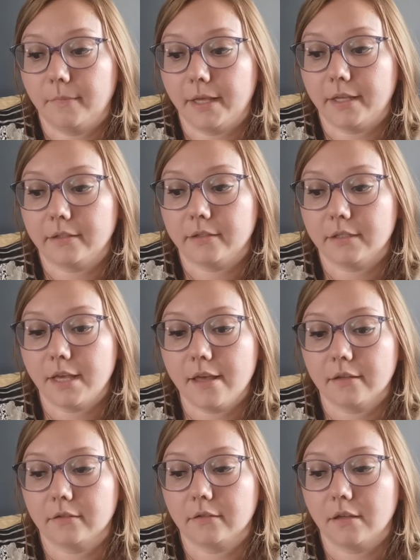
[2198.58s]
And yeah,
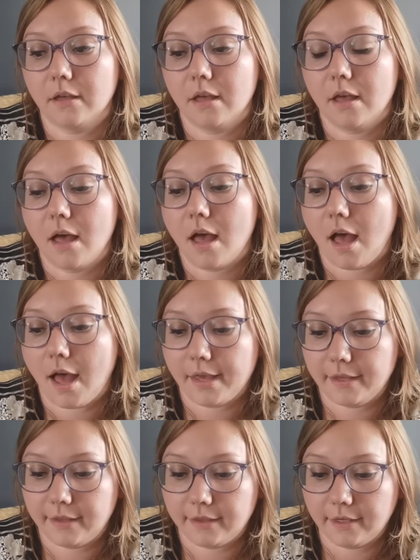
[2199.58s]

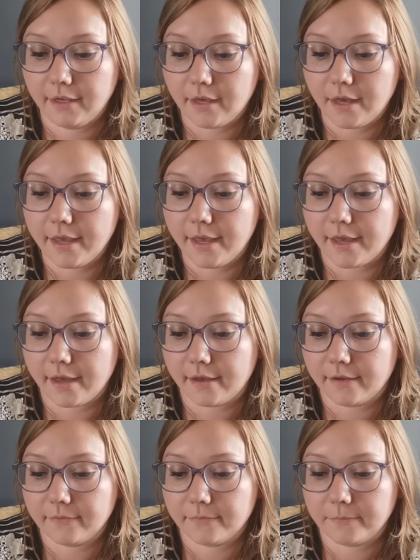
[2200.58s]
I think I
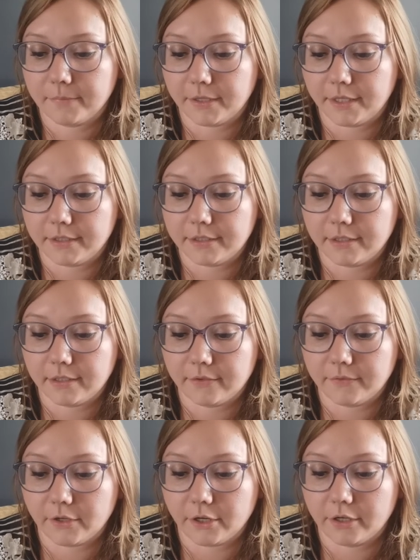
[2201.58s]
have plenty
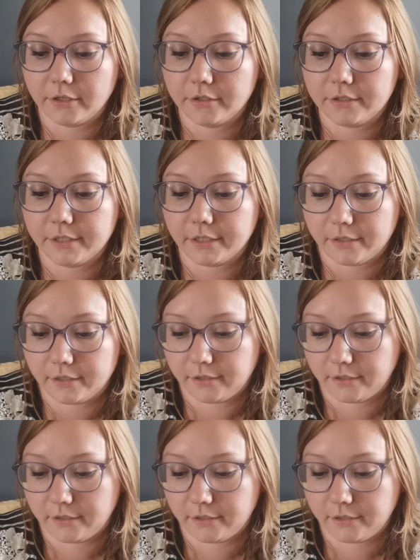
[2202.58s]
of yarn to